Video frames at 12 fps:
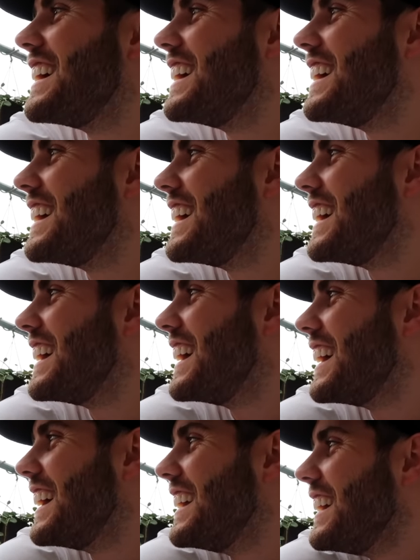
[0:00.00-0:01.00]

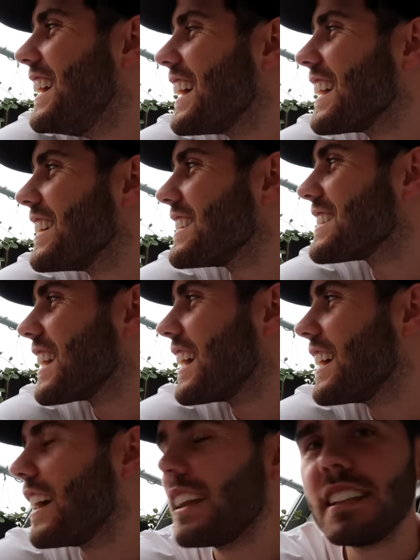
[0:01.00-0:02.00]
And I was
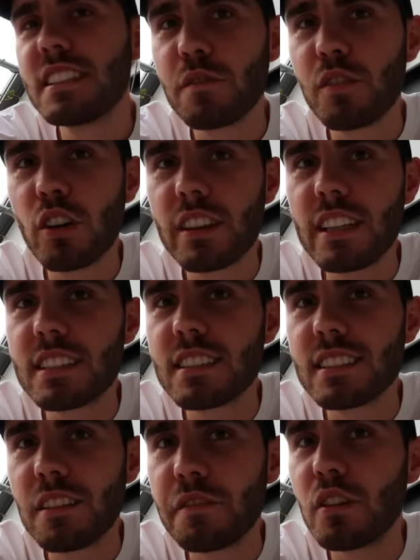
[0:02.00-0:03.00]
like, I need to vlog this
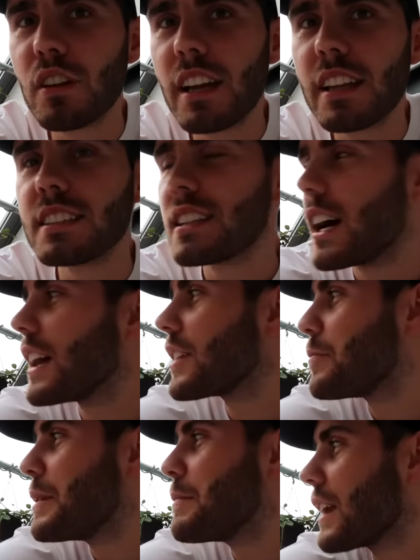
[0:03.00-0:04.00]
because I feel like there's other
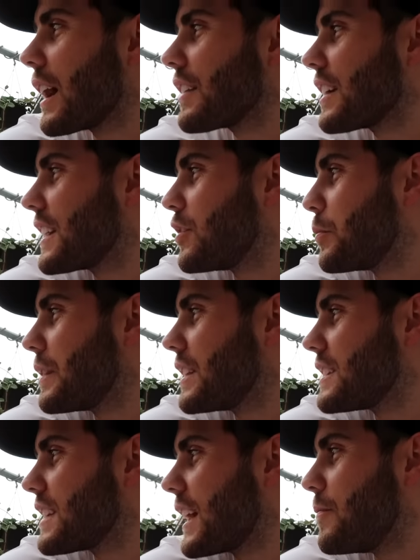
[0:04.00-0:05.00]
people out there that will be the
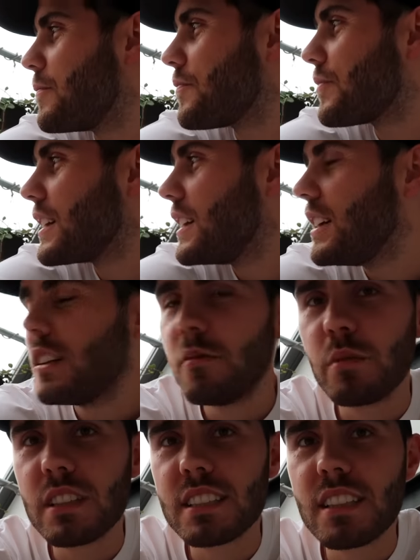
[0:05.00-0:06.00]
same. one hundred percent.
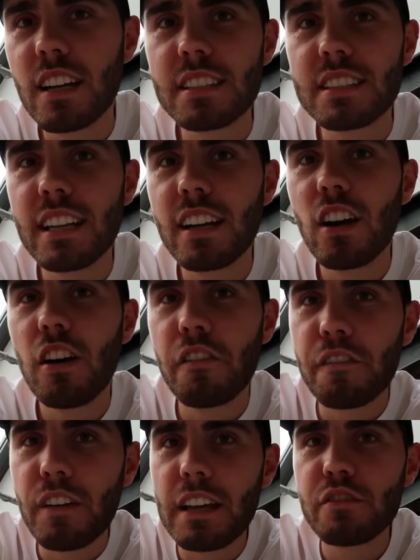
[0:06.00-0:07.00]
We're discussing
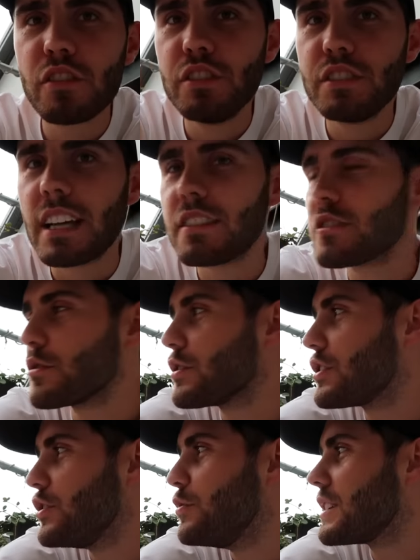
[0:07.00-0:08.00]
our favourite
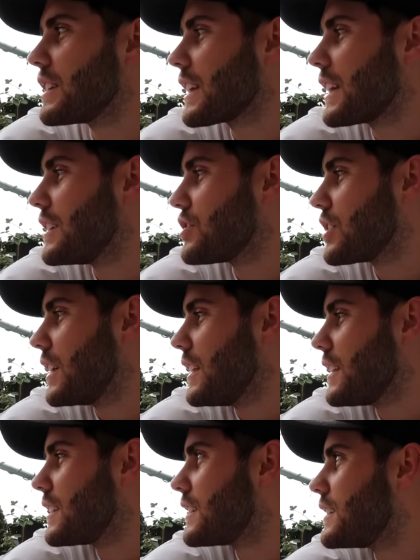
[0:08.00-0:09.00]
utensils to use in the kitchen.
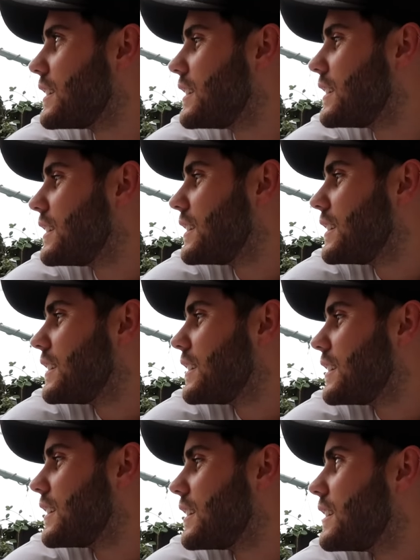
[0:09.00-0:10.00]

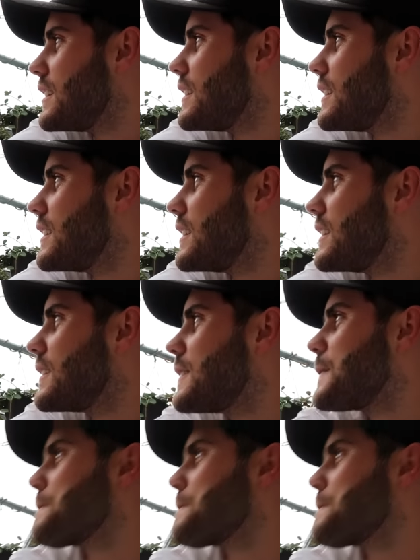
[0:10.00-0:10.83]
If you were stirring